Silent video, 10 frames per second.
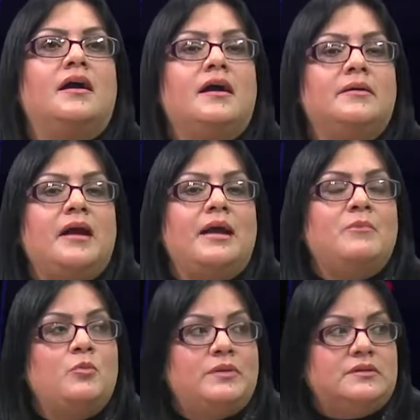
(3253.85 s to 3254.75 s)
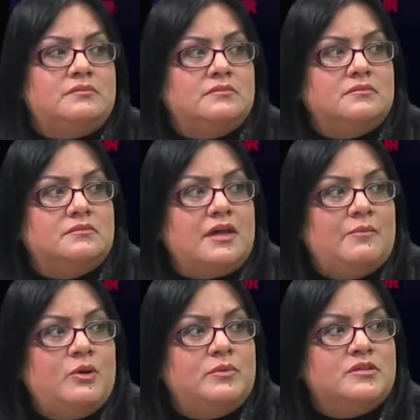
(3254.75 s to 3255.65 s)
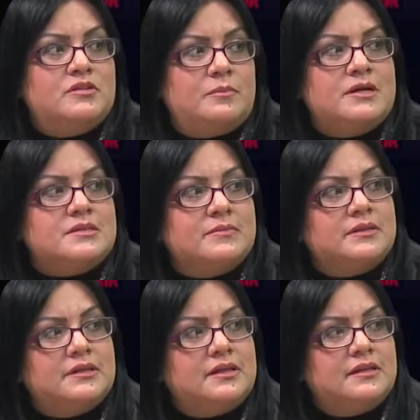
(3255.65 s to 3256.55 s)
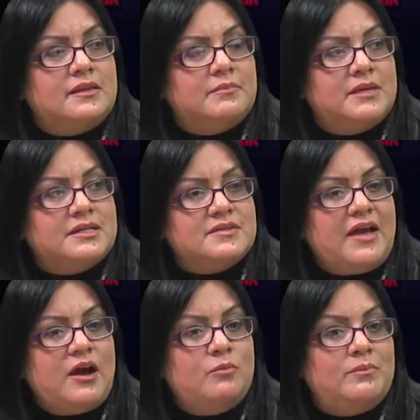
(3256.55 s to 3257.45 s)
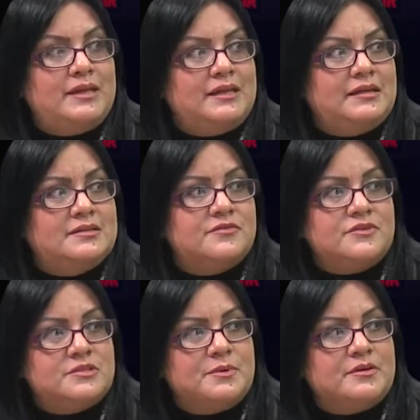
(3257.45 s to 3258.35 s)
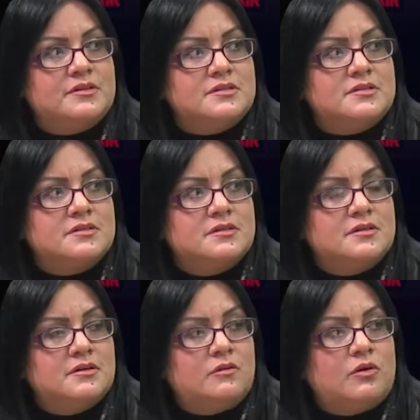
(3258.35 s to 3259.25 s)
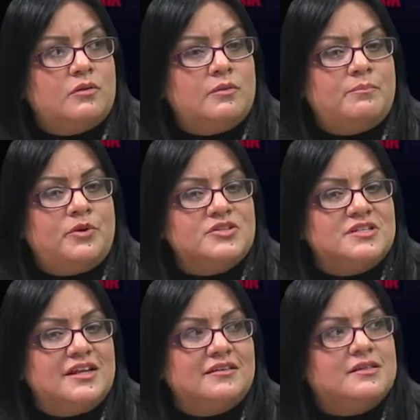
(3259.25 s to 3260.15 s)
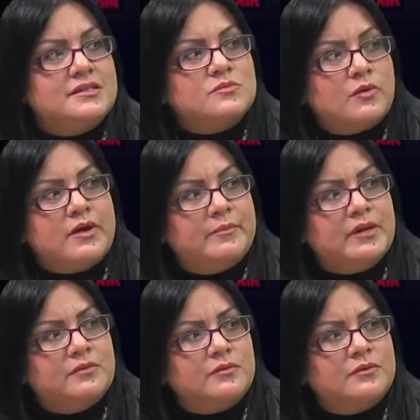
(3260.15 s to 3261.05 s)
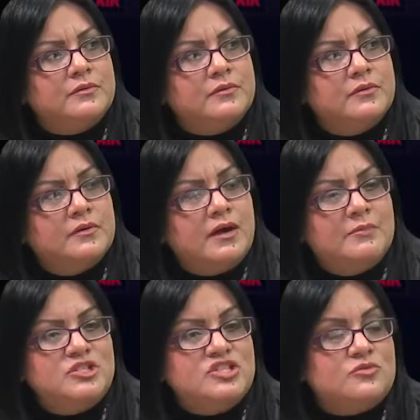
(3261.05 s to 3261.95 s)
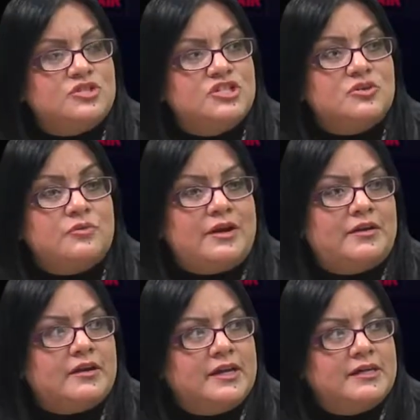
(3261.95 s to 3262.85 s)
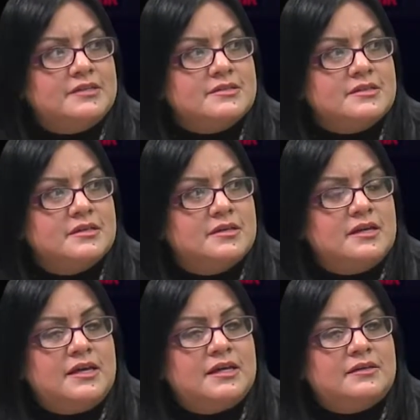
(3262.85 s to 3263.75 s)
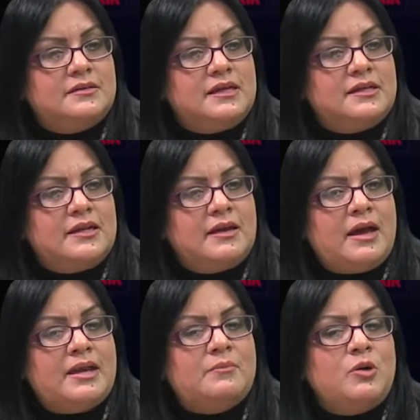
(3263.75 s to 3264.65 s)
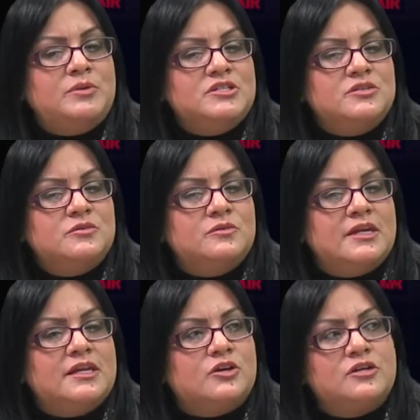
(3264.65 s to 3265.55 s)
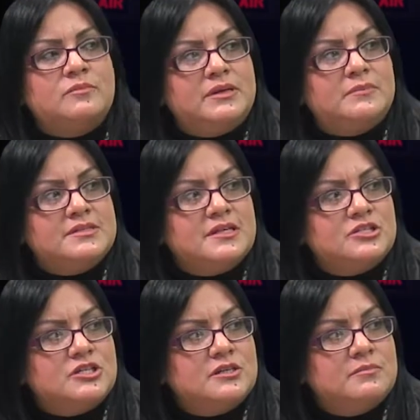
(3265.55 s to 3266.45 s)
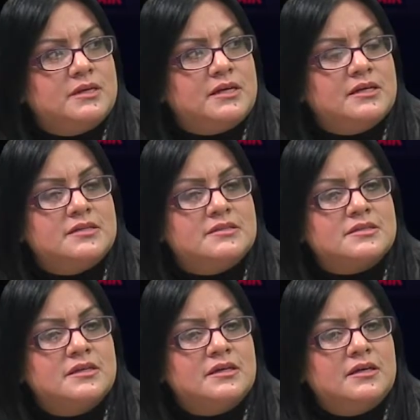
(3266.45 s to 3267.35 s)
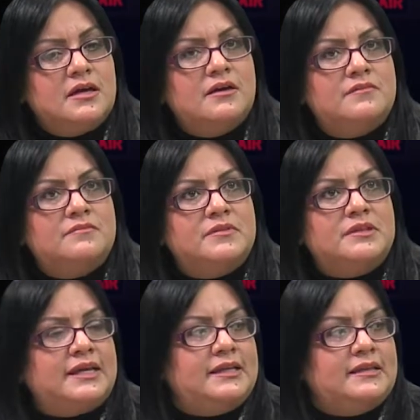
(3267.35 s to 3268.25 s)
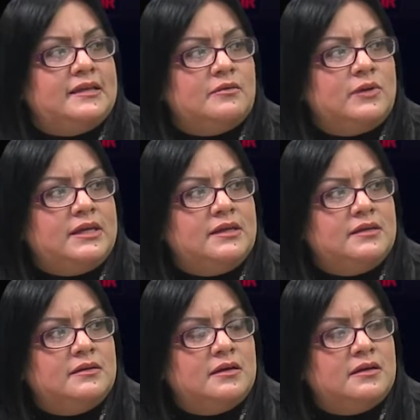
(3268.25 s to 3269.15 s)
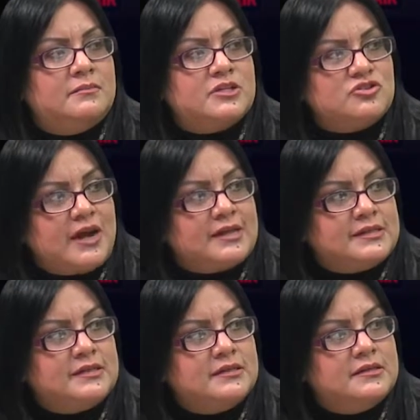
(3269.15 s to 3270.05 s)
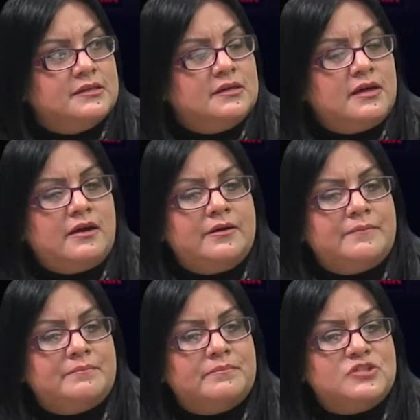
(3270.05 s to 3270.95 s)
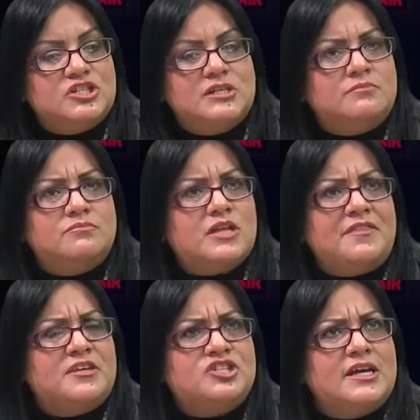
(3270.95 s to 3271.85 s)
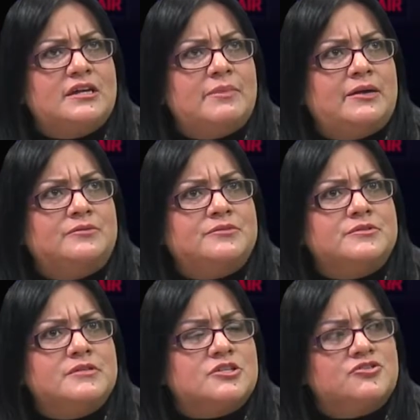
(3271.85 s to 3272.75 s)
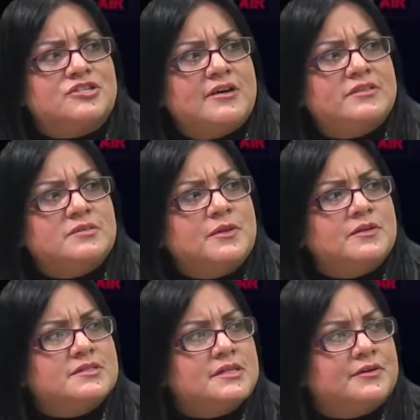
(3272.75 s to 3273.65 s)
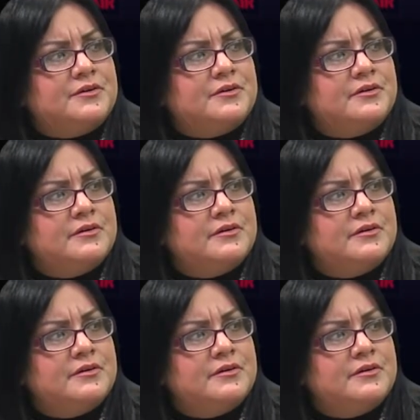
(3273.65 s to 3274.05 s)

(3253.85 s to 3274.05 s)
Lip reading: I'm open to the possibility that because of how many different spirits or personalities were coming through. I mean, she's a rare case, and I'm open to that it could have been a possession because of the lady that we extracted. I think she had about 6 or 7 spirits in her.